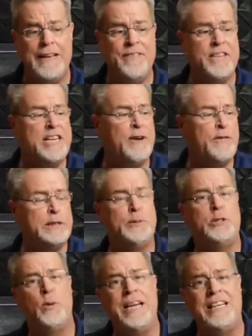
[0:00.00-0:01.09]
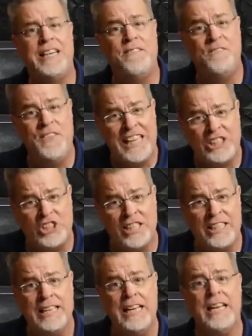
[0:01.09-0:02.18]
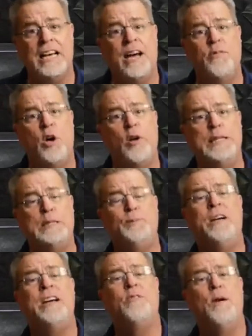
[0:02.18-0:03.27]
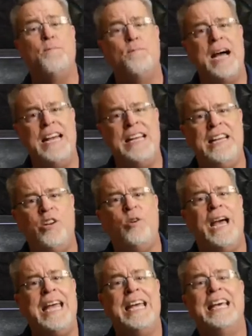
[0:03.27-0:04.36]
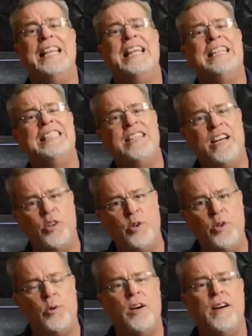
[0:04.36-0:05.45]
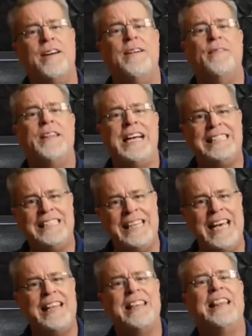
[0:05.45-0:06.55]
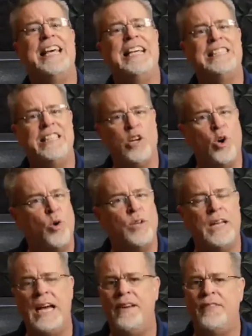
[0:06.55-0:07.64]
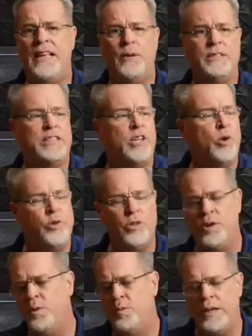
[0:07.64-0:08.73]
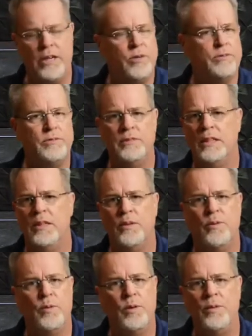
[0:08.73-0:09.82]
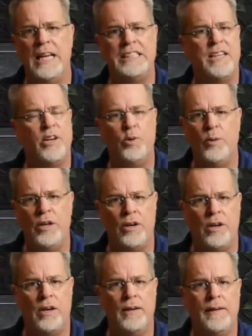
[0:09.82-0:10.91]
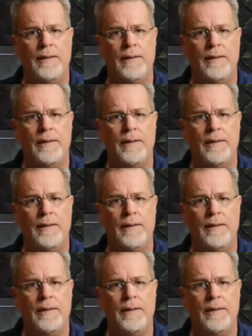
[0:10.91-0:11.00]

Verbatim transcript: the difference between conviction of the Holy Spirit reminding you, hey, that's not who you are. That's death. That's the old life. That was the old you. We don't, that's not who we are.